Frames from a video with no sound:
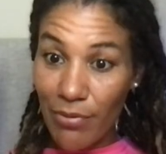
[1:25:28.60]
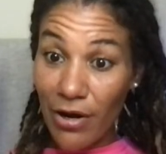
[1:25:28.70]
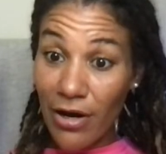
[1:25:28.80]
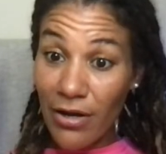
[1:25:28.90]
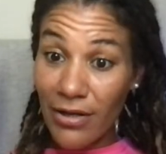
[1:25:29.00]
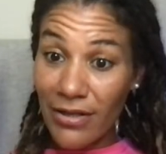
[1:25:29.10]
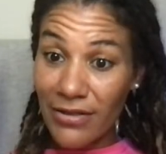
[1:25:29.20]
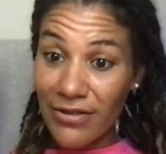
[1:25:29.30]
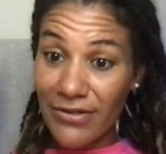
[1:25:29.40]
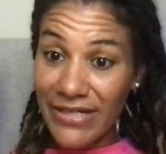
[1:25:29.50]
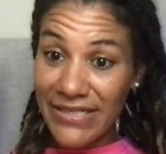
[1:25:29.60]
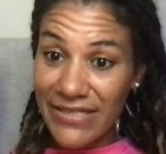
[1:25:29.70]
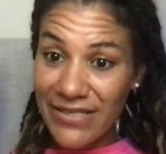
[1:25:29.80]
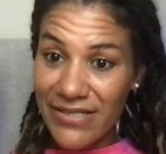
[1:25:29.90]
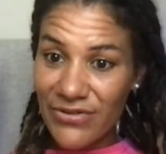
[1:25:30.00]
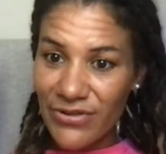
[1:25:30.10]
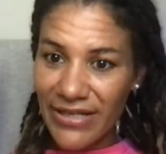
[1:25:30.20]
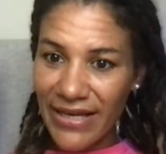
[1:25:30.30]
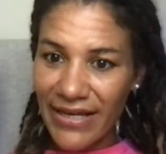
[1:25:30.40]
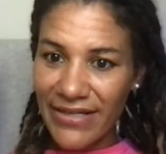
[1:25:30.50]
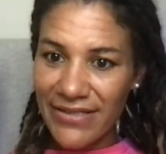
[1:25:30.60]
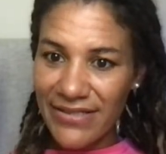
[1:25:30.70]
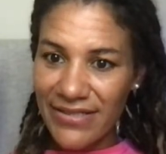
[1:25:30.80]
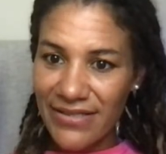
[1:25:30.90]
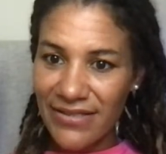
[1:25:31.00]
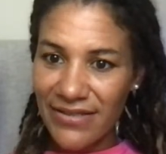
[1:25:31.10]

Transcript: Paul, greetings, good night.